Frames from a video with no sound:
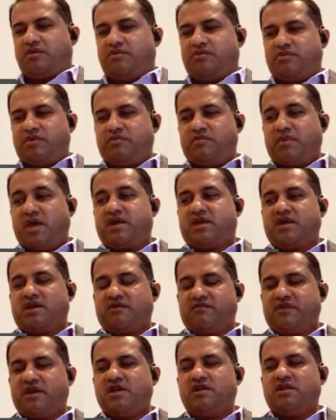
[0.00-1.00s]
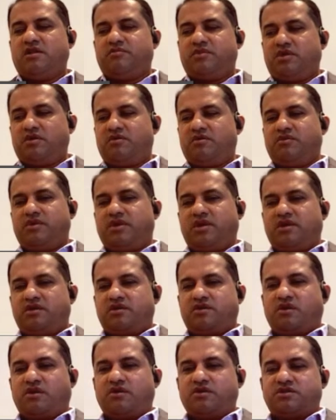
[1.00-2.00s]
We make it available. We
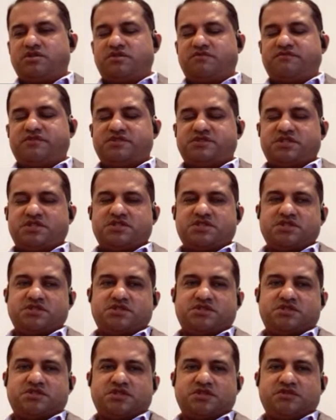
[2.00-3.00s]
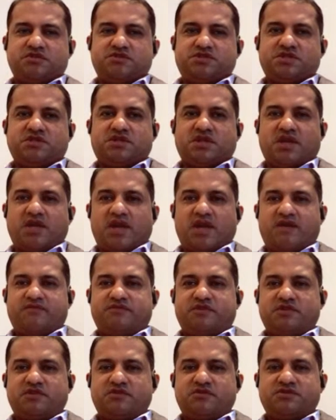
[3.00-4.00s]
encourage physicians to use it. They
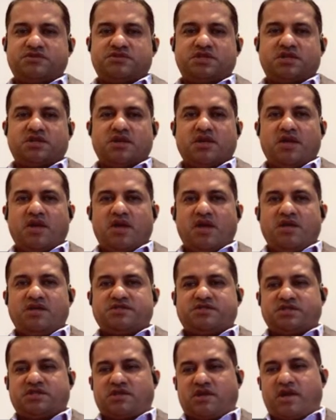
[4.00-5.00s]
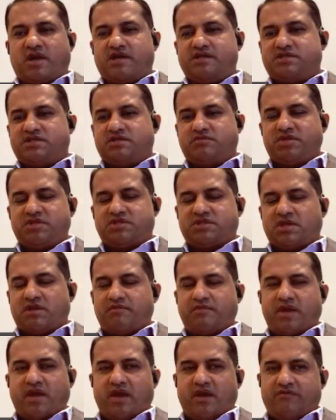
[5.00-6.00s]
have to use it. So there has to be
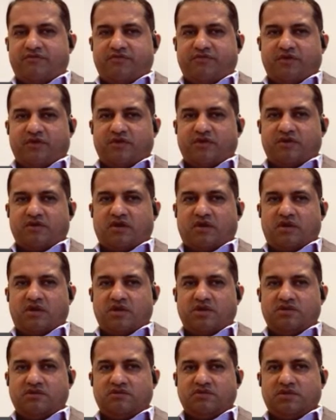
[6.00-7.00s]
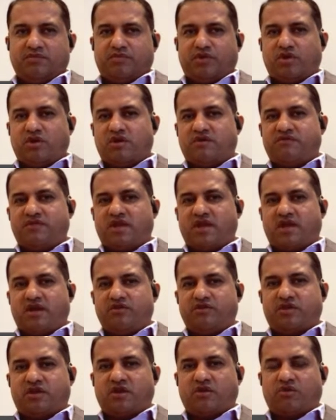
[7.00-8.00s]
some effort on the part of the
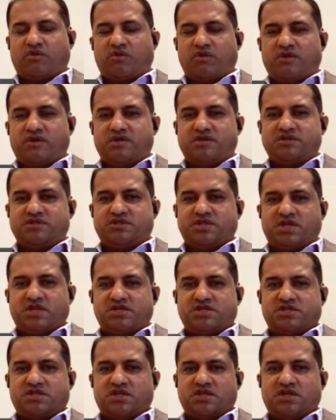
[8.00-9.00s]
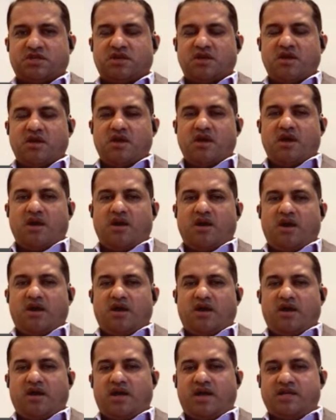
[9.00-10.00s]
healthcare organization,
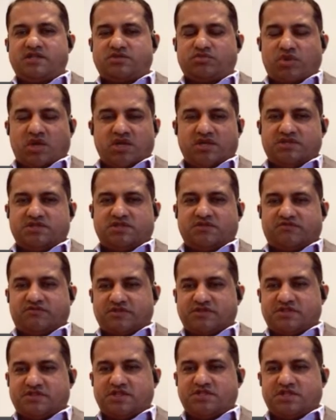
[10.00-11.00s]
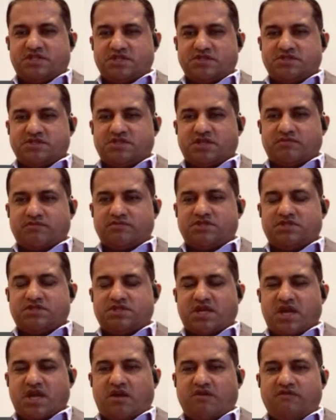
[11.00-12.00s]
as well as the physicians
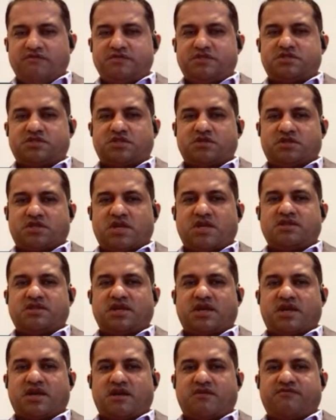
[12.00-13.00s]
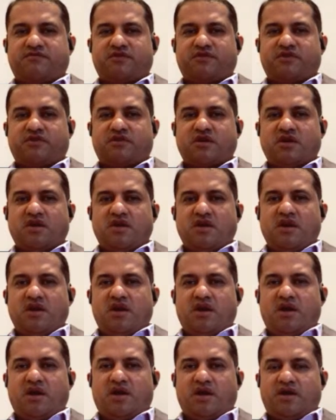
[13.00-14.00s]
themselves, to take that effort
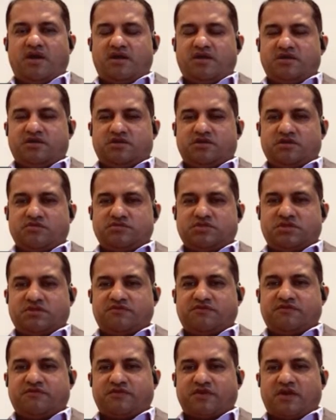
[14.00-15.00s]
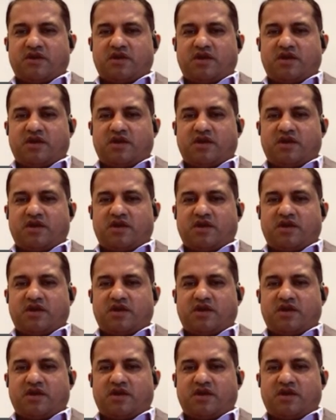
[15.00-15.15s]
in terms of,